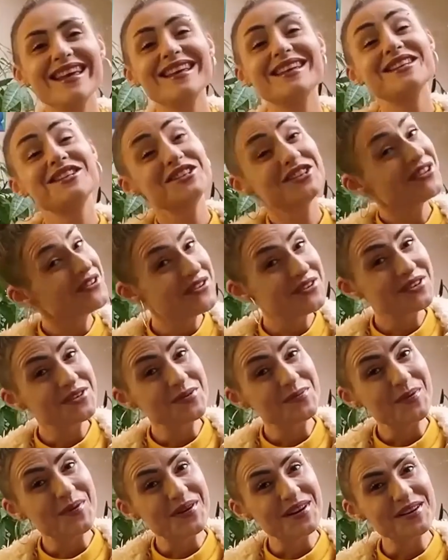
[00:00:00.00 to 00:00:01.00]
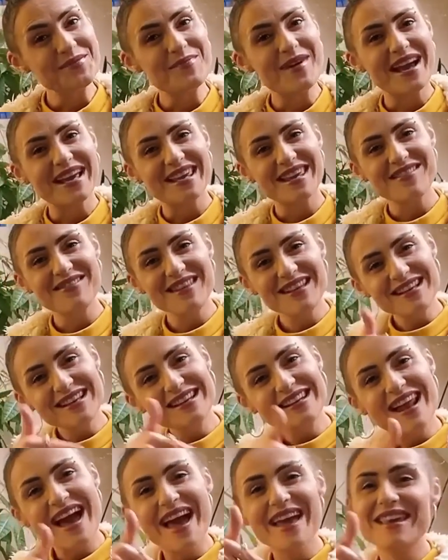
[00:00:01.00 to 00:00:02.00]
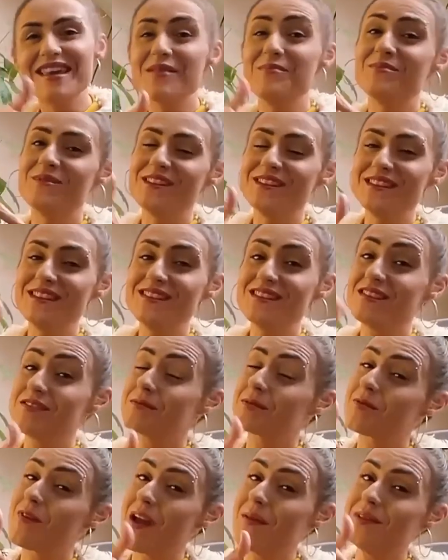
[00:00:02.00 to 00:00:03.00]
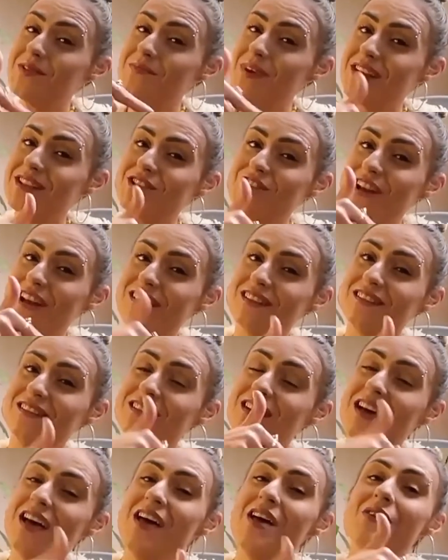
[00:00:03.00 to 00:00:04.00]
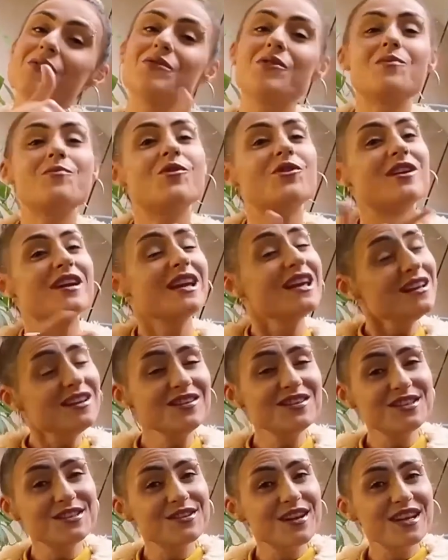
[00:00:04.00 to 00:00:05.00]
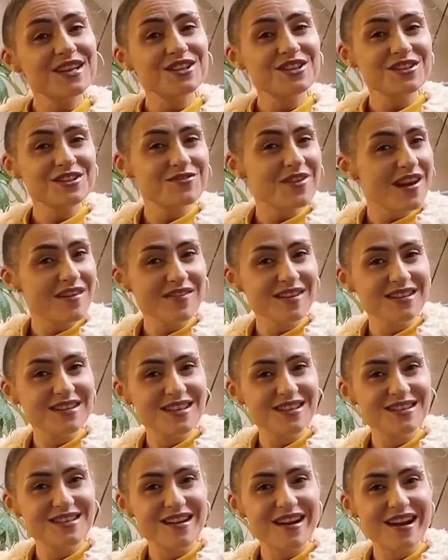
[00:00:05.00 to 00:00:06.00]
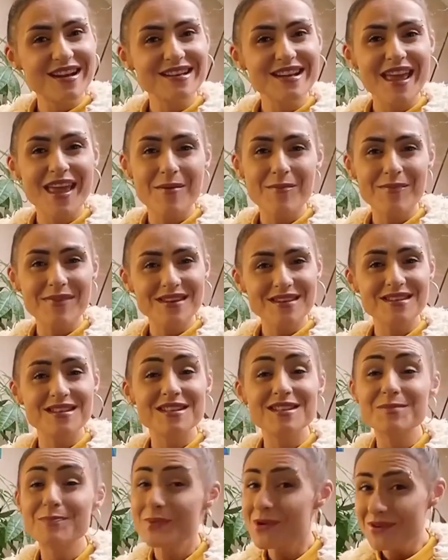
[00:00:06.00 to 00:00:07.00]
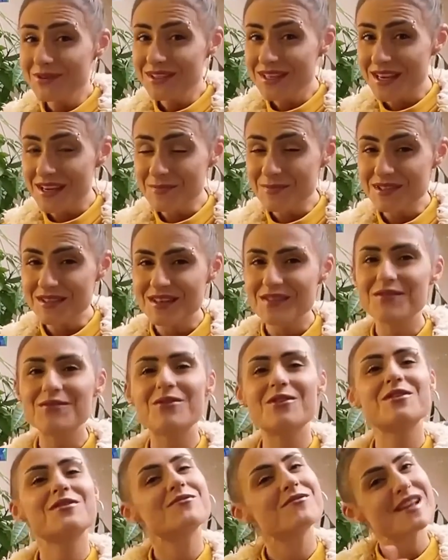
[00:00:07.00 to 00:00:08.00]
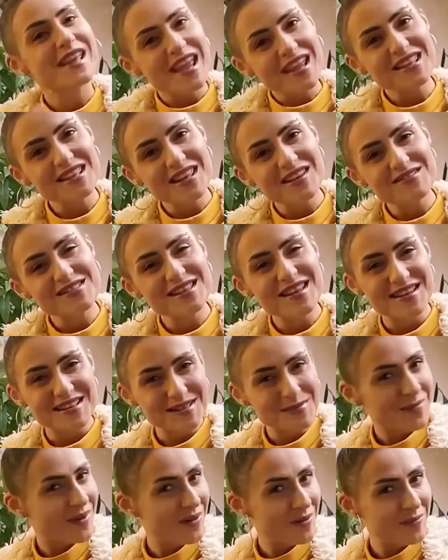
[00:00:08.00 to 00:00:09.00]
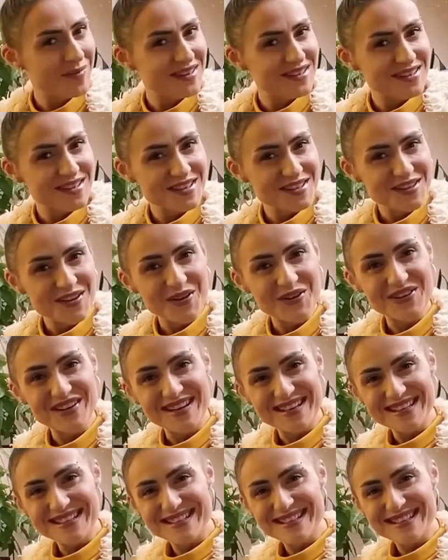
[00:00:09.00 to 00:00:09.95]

Show your support by giving a like and press the subscribe to my channel for more illustration, graphic design, and business pro tips for creatives and small business owners.